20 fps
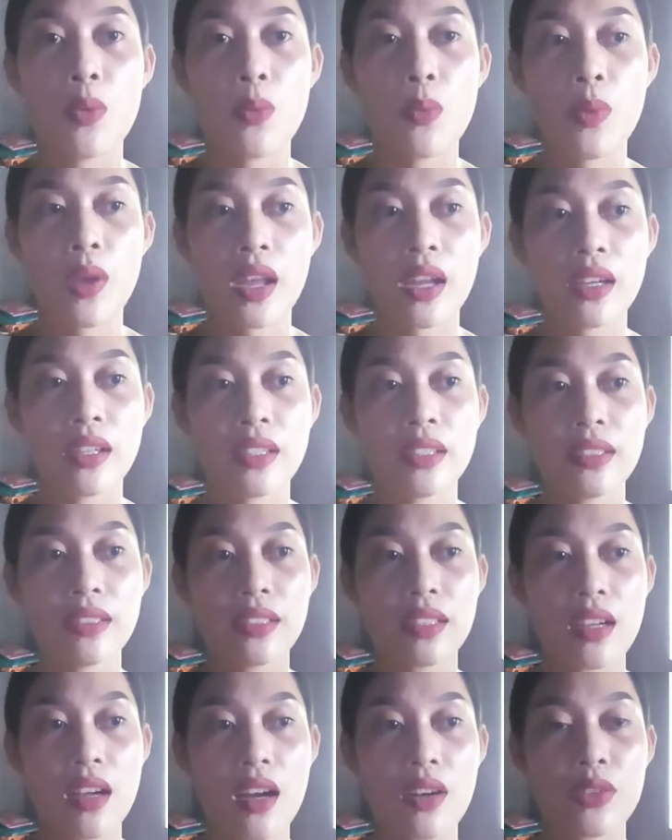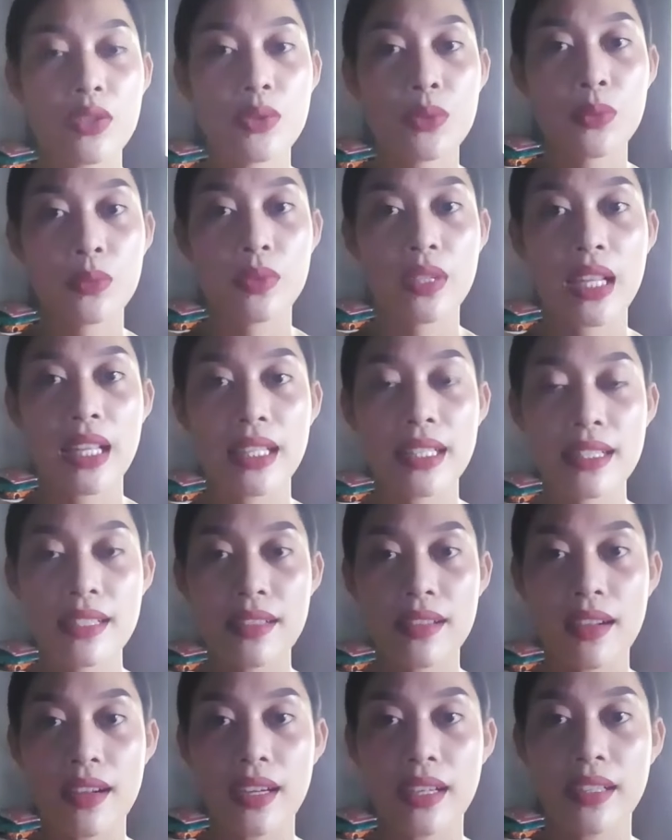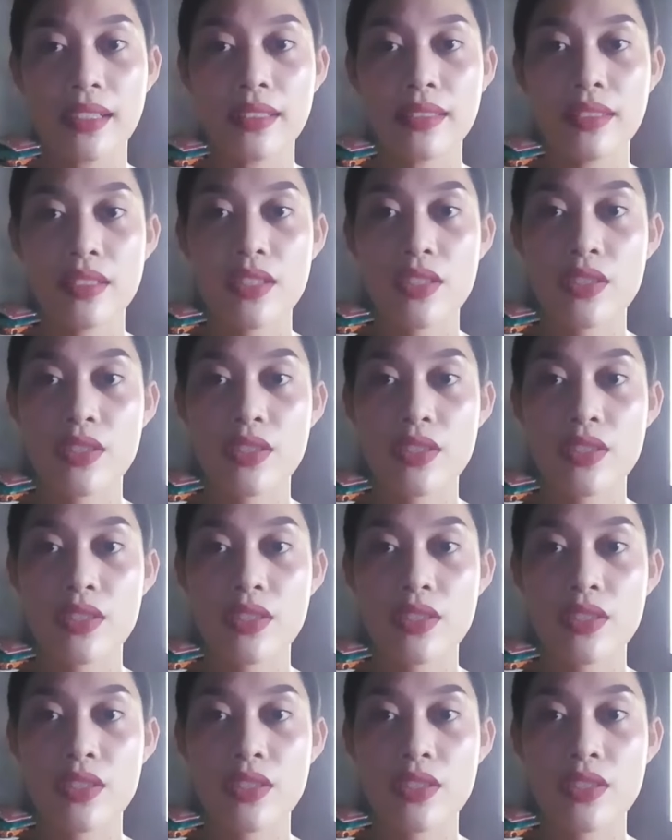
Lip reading: where our students are